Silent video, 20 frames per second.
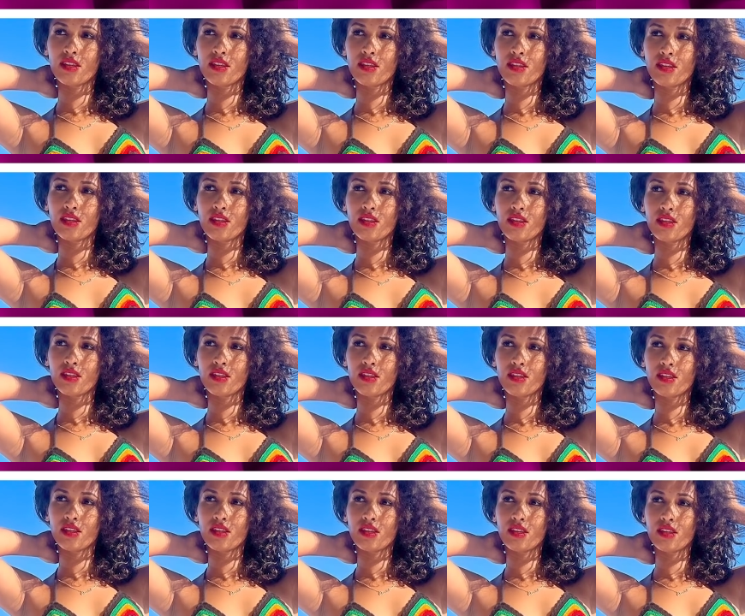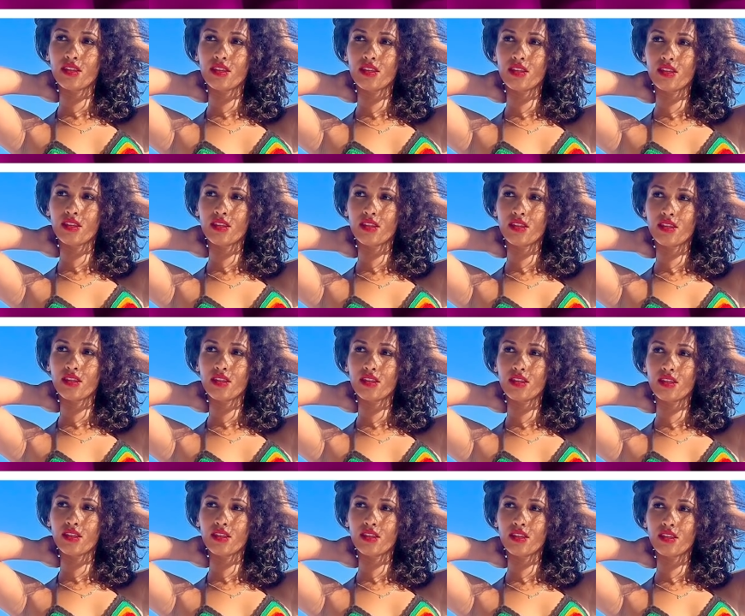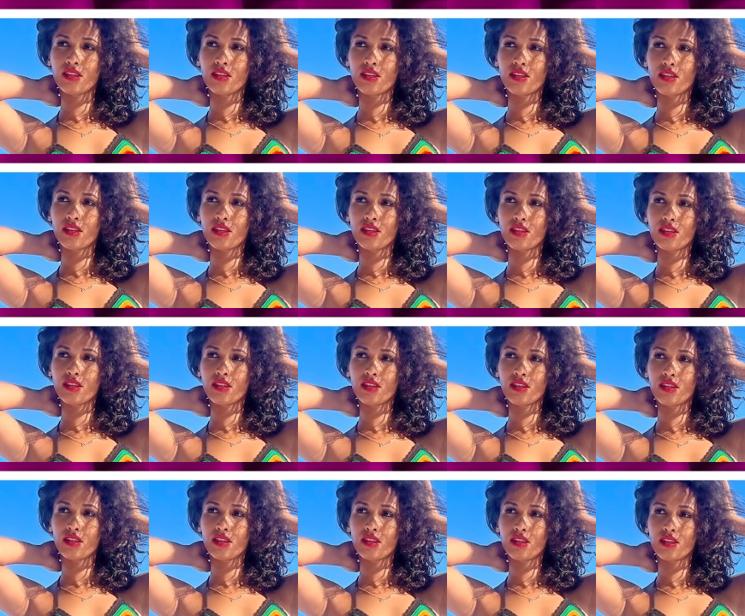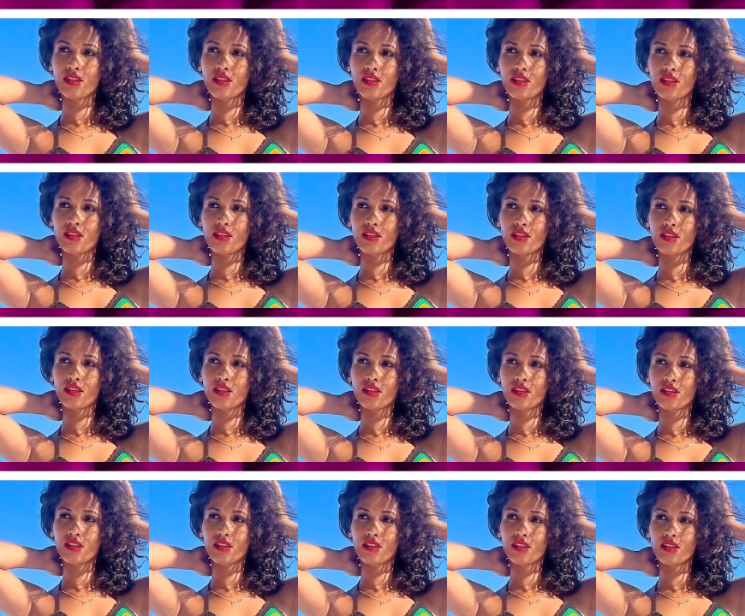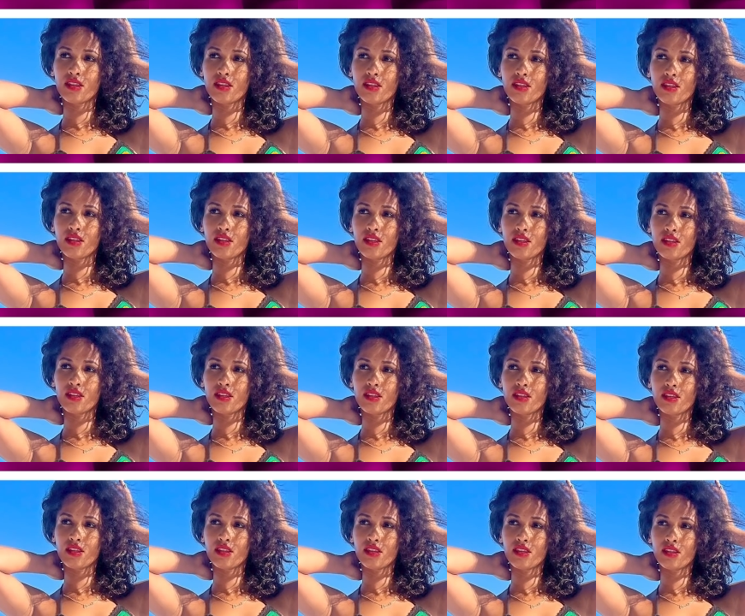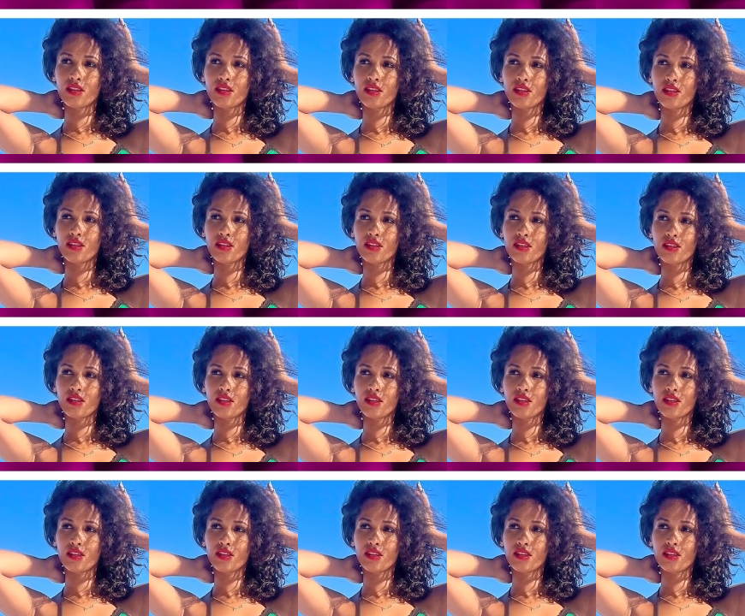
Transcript: Nothing is said.